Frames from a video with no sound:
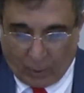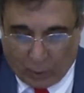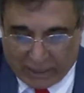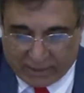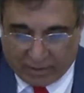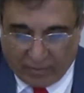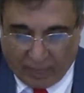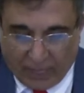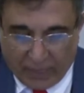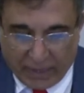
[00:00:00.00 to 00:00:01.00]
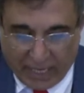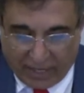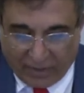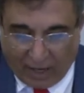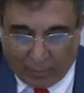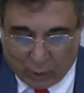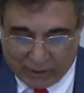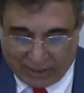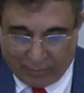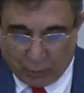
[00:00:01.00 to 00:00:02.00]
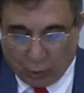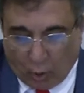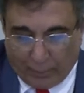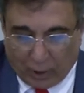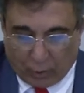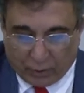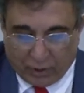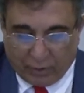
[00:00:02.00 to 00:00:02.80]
who is neither a Muslim nor belong